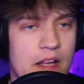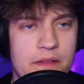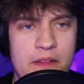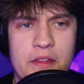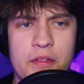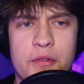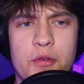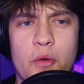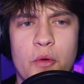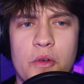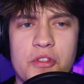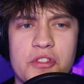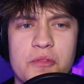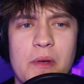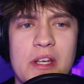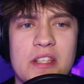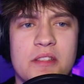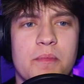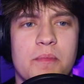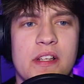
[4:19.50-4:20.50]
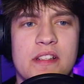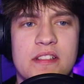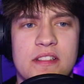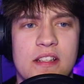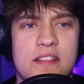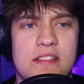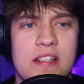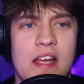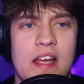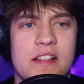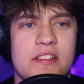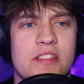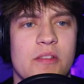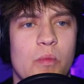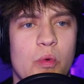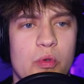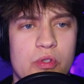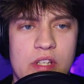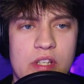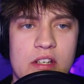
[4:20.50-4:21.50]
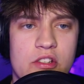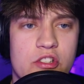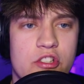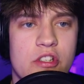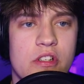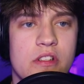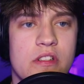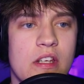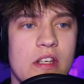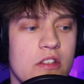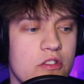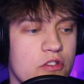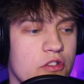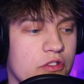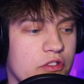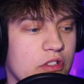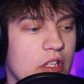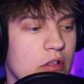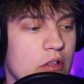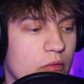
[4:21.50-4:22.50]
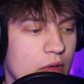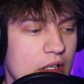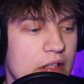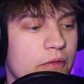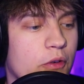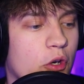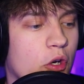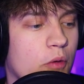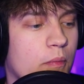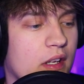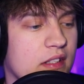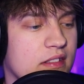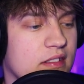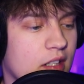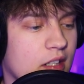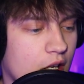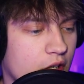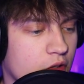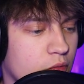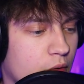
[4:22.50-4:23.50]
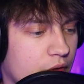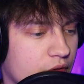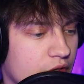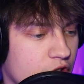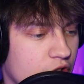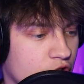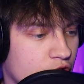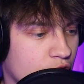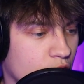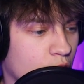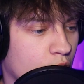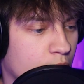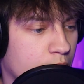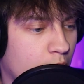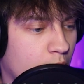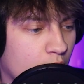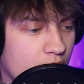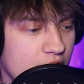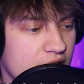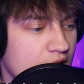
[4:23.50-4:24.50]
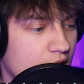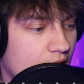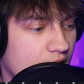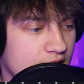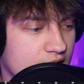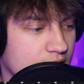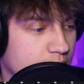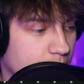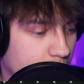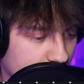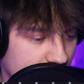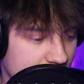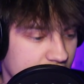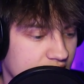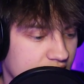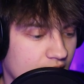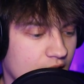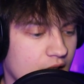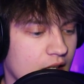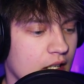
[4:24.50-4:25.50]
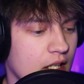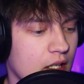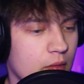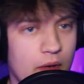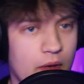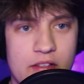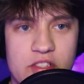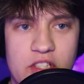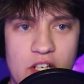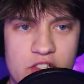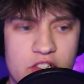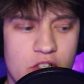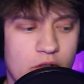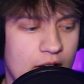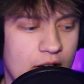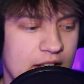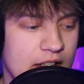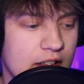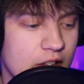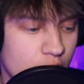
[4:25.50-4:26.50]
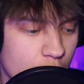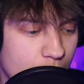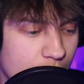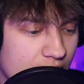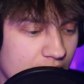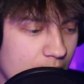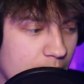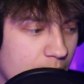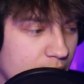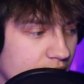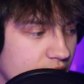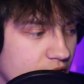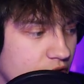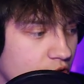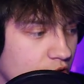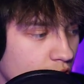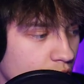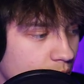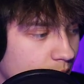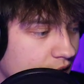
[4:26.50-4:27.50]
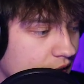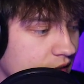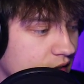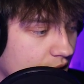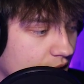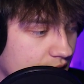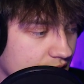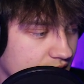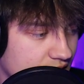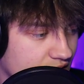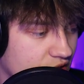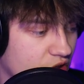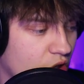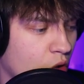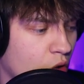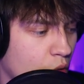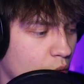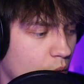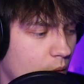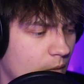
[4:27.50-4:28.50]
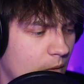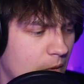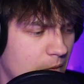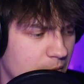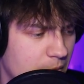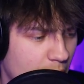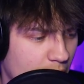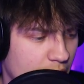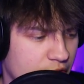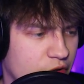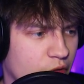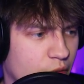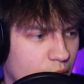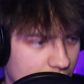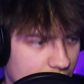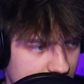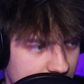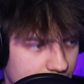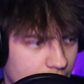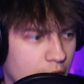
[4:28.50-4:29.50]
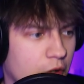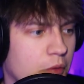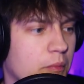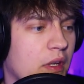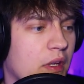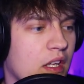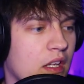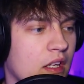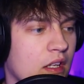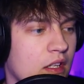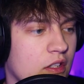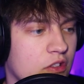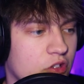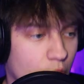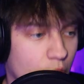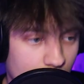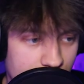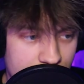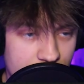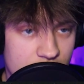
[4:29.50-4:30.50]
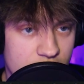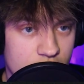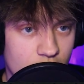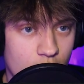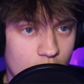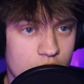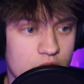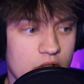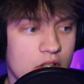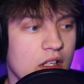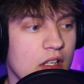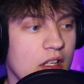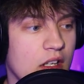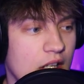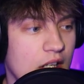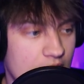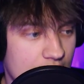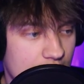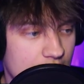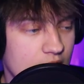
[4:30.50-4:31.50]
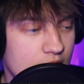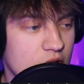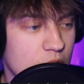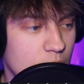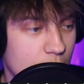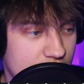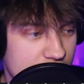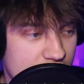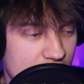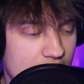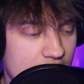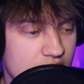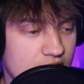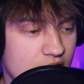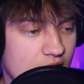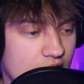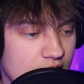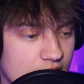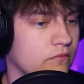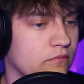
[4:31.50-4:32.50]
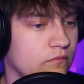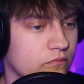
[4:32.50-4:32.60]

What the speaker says: I then threw on Spaceblender to add some more textured, interesting reverb. I started with the short Polygeist preset, but I changed it around a little bit. I put it to 2 beats, and it's this cool reverse reverb. So with this on, here is what it sounds like.